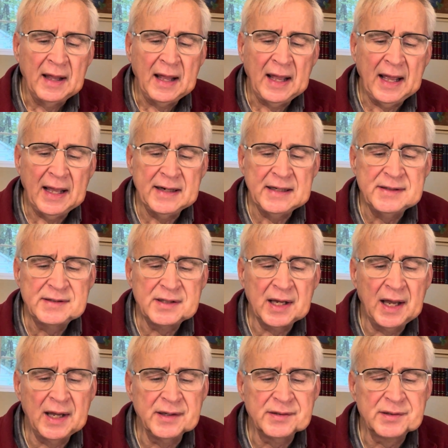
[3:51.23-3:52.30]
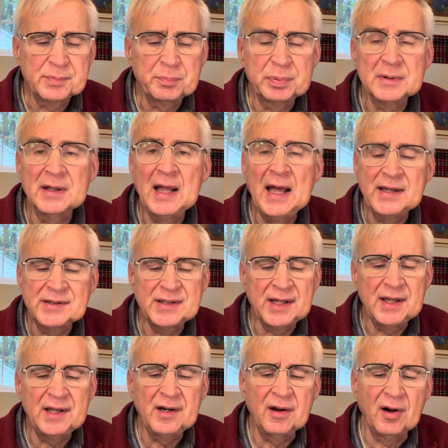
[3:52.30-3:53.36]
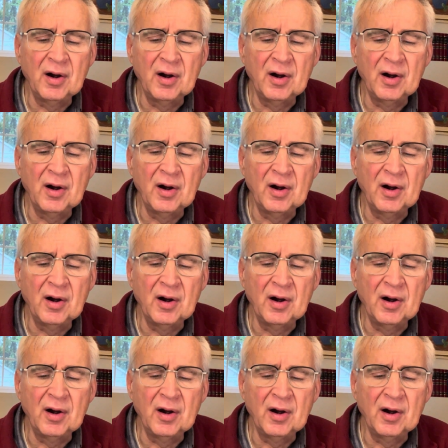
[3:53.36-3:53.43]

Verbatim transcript: And he says, blessed